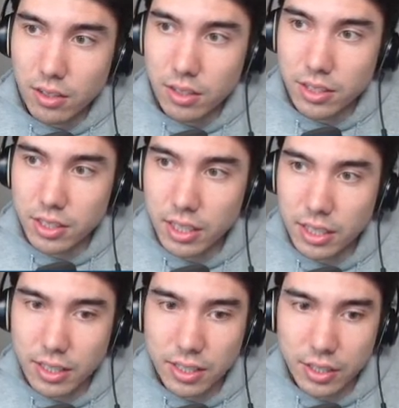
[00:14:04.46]
Let's look
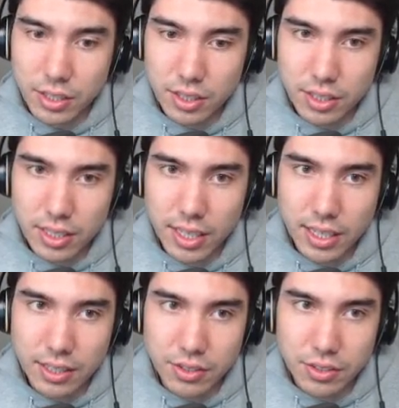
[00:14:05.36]
at this. This guy
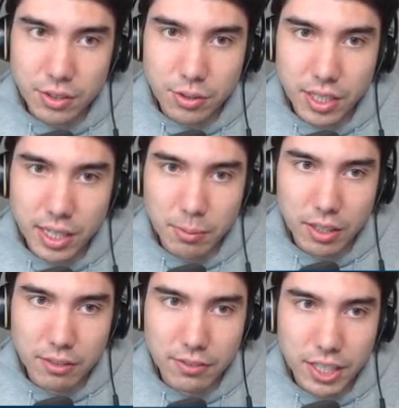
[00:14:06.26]
has no time
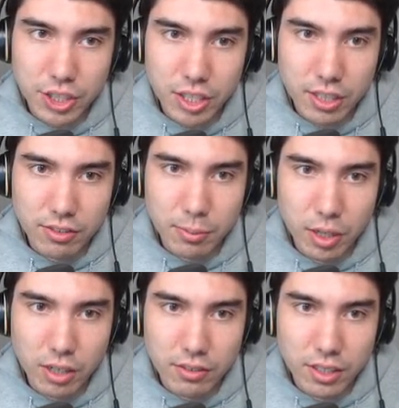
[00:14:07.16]
left. Veg Duck from
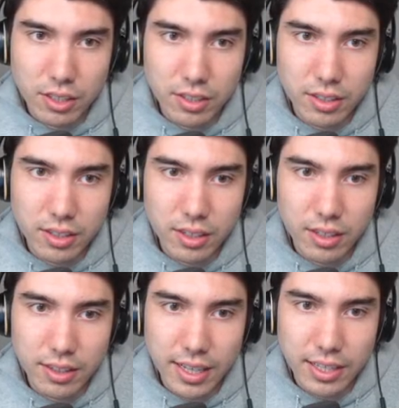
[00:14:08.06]
Harvard.
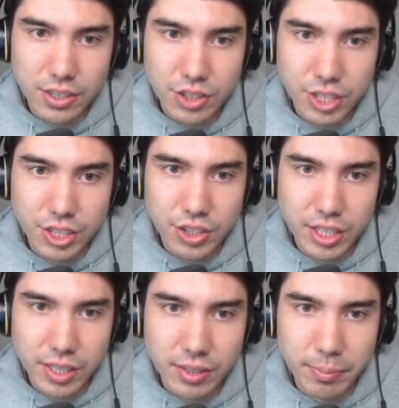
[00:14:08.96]
And that is
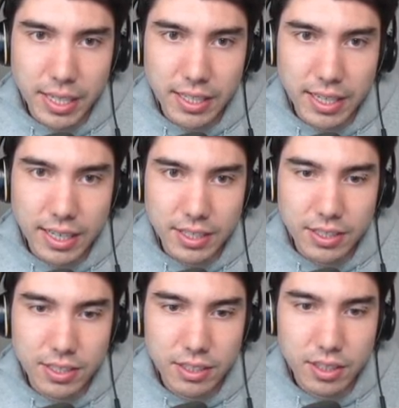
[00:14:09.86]
GG and mate
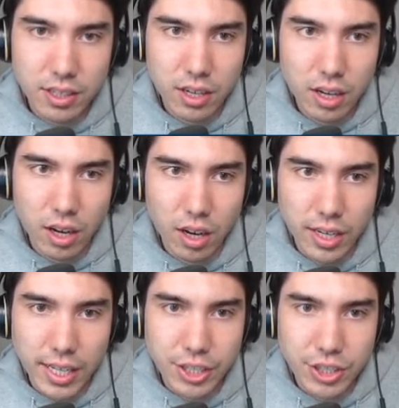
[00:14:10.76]
next on
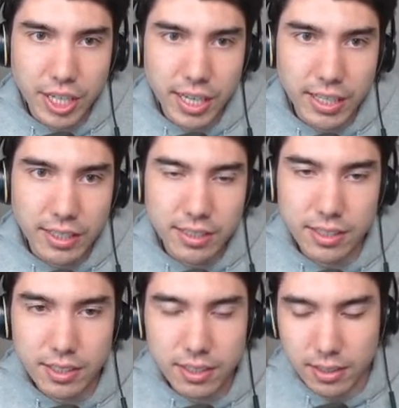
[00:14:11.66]
h8.
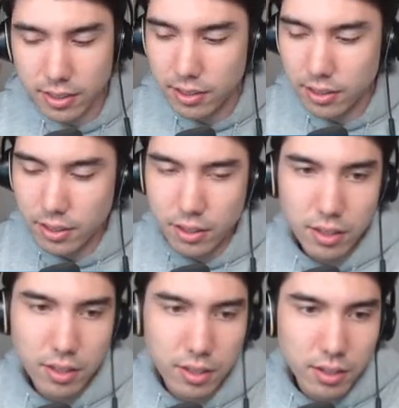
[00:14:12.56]

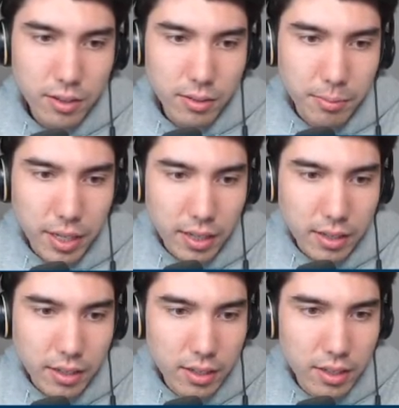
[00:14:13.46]

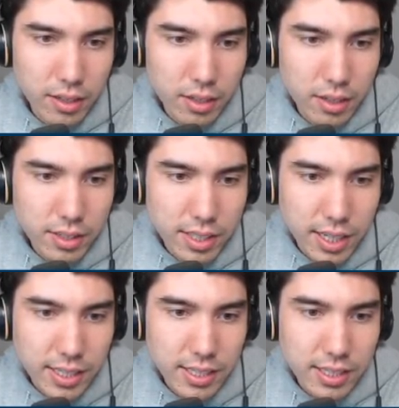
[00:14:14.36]
Man,
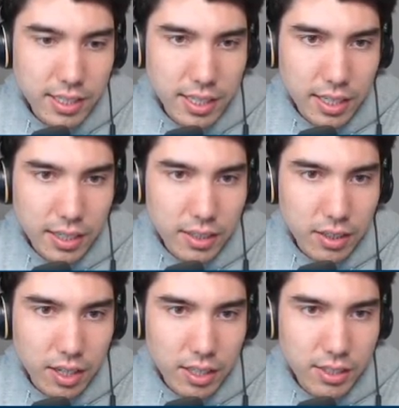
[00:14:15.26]
Texas Tech.
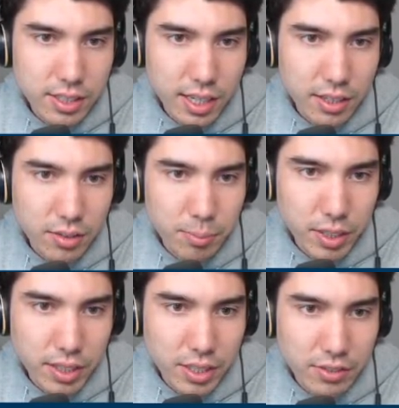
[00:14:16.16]
Lots of titled
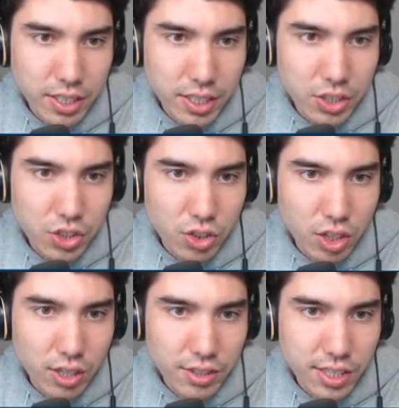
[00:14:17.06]
players. Very
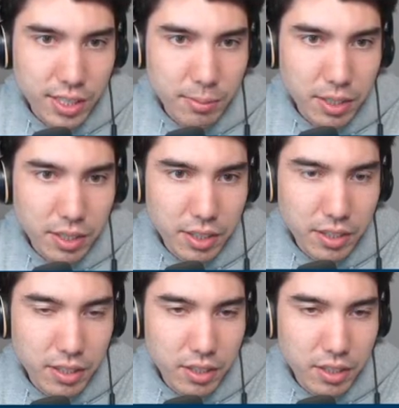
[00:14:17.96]
strong team here.